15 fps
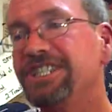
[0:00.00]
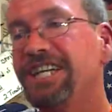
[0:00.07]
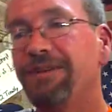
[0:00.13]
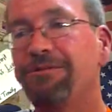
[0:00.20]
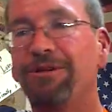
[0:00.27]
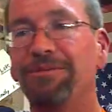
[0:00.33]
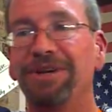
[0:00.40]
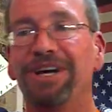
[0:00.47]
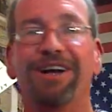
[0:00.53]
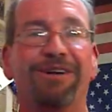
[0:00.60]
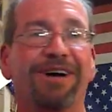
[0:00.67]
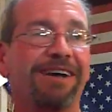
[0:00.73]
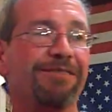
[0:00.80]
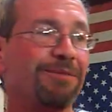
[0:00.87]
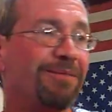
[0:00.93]
Shame on me, I
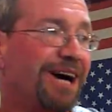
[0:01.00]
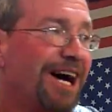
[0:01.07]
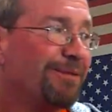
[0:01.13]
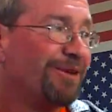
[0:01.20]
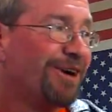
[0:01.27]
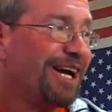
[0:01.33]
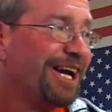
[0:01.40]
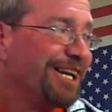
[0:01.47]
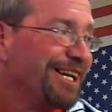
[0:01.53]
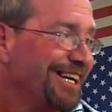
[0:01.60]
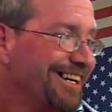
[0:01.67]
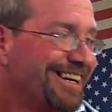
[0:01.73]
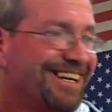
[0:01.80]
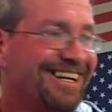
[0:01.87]
don't have a Bible handy.